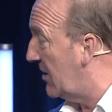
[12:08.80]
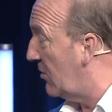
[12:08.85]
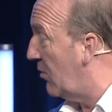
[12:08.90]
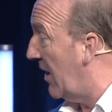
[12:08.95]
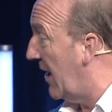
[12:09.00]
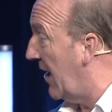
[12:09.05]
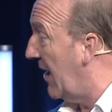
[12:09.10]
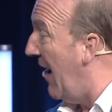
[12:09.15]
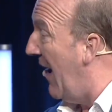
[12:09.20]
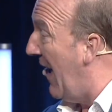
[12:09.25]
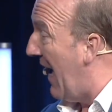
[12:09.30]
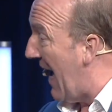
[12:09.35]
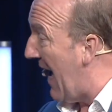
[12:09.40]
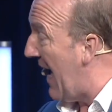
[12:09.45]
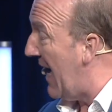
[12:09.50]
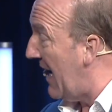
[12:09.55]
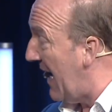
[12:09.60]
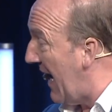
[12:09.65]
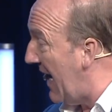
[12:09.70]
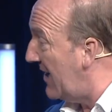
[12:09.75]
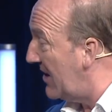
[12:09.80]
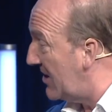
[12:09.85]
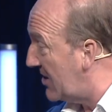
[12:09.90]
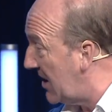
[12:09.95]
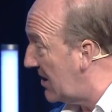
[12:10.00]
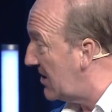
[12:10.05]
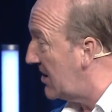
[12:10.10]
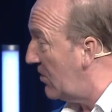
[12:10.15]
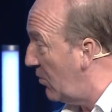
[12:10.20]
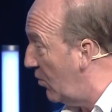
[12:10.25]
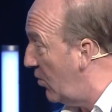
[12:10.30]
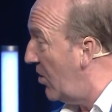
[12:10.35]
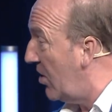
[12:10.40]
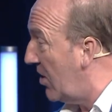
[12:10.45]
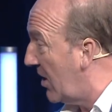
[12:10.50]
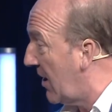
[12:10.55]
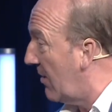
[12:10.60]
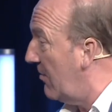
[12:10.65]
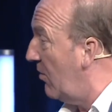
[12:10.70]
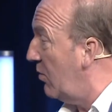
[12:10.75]
way? And does it
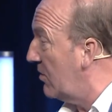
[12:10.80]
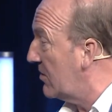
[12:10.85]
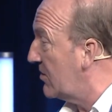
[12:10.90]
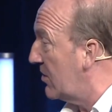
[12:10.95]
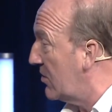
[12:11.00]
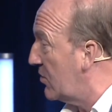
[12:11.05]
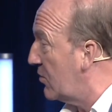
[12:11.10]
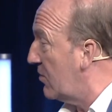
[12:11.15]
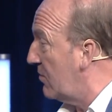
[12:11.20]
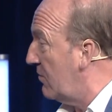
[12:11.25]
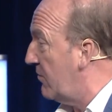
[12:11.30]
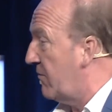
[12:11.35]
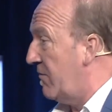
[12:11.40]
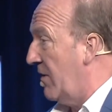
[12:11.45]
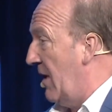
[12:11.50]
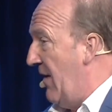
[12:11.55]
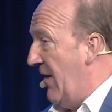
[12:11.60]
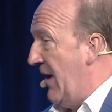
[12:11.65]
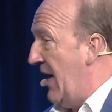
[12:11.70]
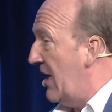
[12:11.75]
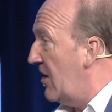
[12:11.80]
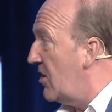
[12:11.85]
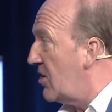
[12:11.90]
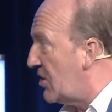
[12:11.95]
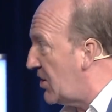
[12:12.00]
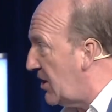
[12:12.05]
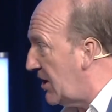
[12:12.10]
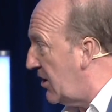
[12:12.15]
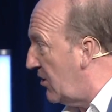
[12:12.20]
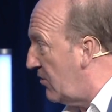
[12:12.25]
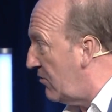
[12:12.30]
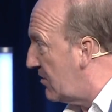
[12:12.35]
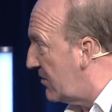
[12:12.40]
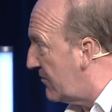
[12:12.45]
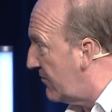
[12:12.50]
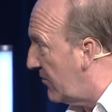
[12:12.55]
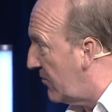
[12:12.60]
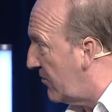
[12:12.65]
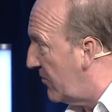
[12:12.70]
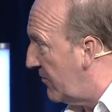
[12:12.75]
work? I mean, what's the sort of energy use
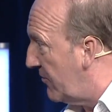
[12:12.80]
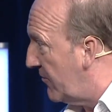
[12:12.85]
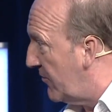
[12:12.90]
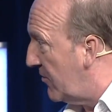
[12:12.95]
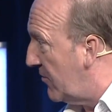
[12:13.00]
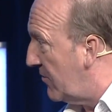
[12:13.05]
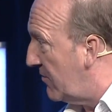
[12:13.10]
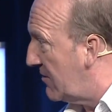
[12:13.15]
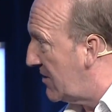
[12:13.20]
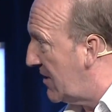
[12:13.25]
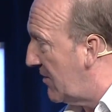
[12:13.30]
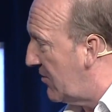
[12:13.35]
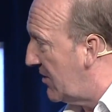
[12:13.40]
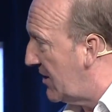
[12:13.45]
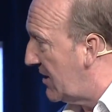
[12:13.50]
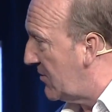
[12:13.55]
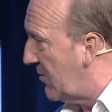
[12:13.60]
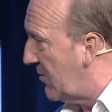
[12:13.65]
for some of these